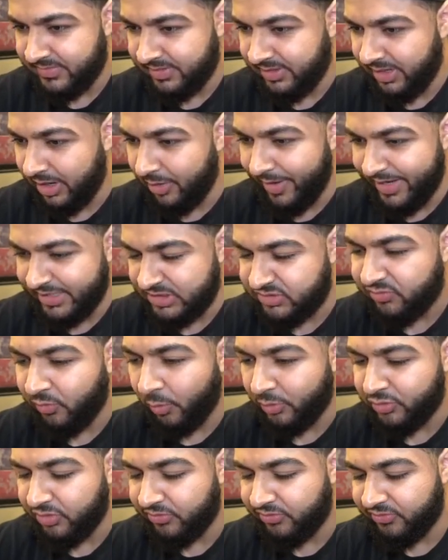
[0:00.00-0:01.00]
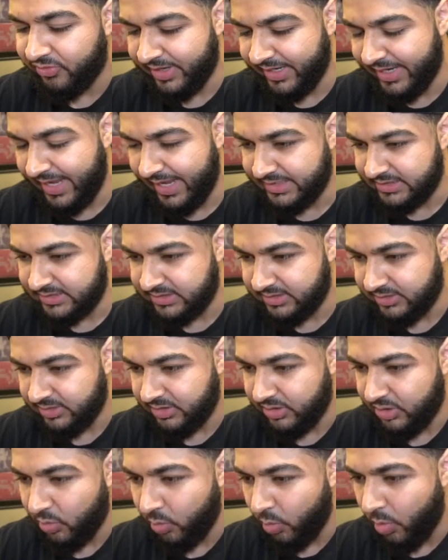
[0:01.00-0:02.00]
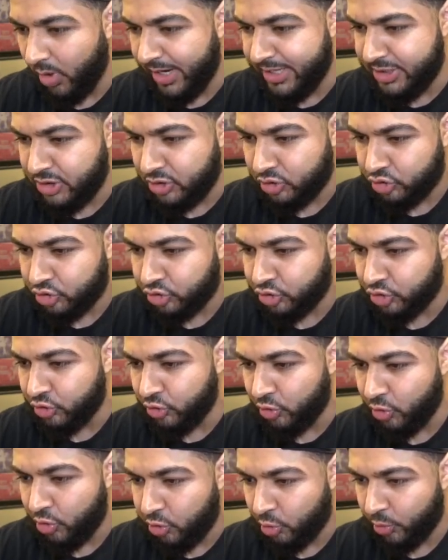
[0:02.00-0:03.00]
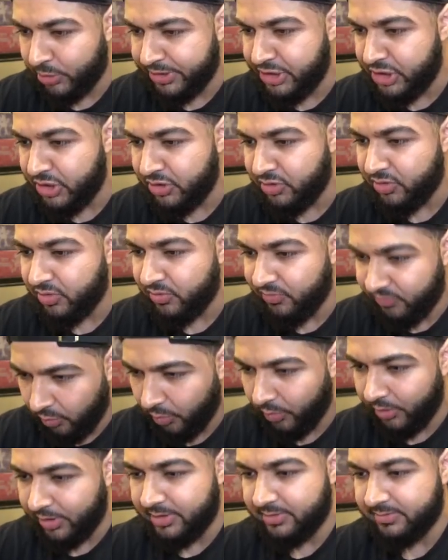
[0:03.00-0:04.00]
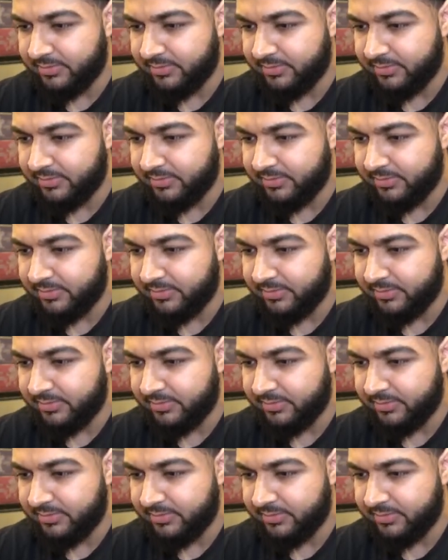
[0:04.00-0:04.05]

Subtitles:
All right. It's 4 to the front, guys. 1, 2, 3, 4.